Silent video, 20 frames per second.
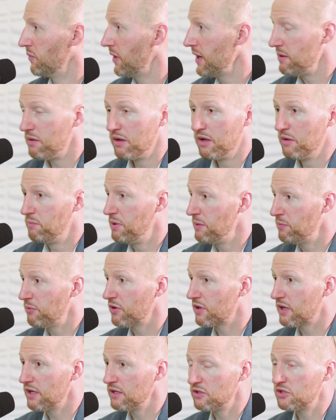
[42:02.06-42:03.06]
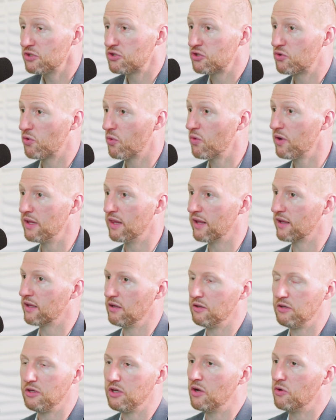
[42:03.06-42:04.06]
Right. People are getting
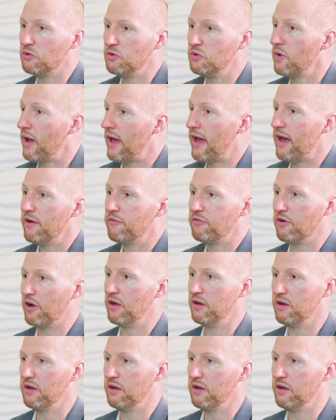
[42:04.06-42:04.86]
destroyed. You have